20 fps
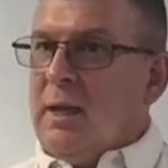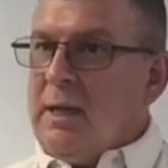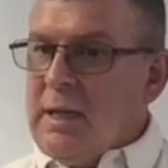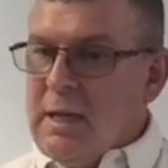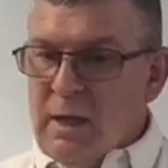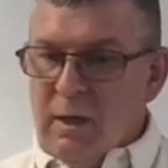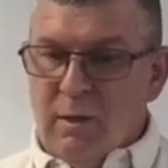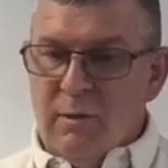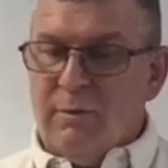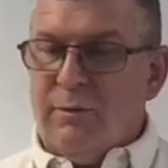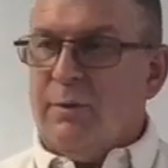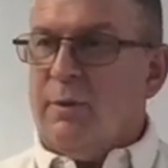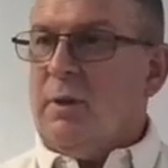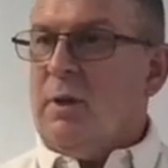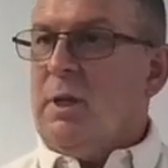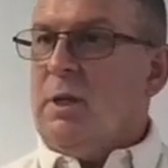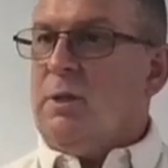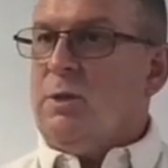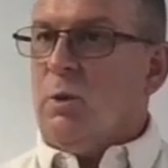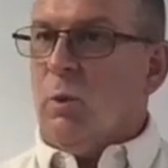give,
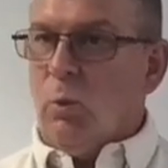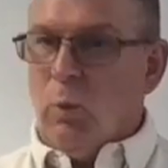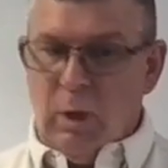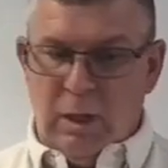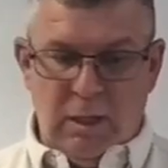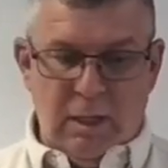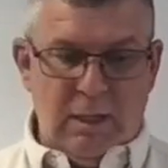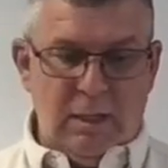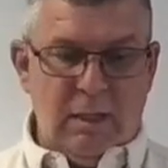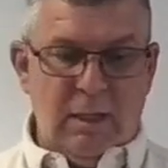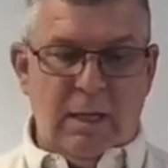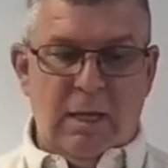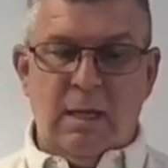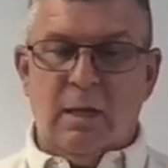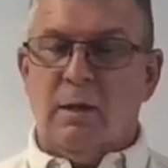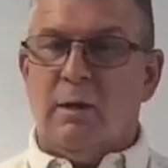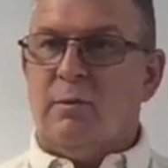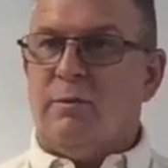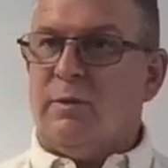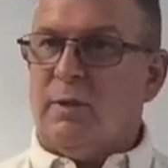to willingly
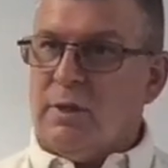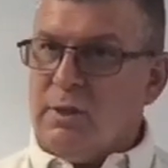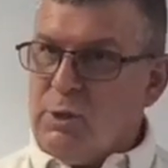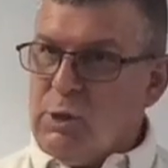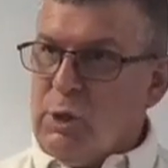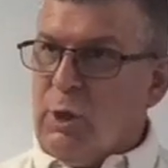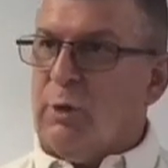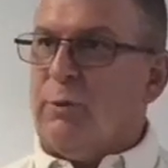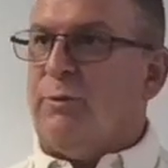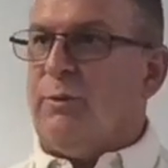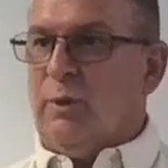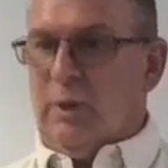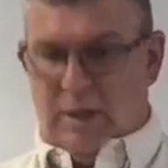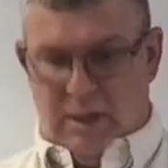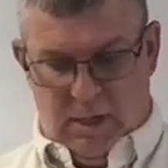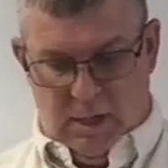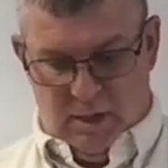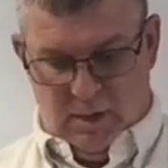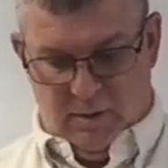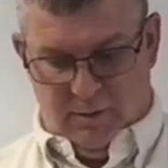give, to cheerfully
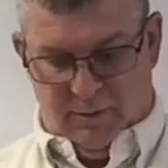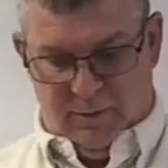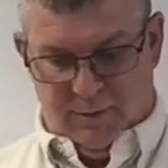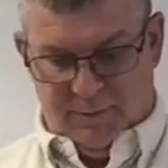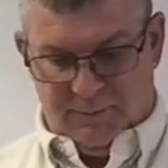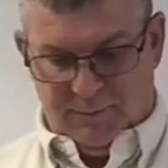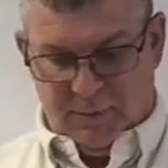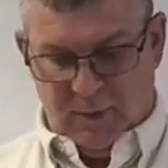give.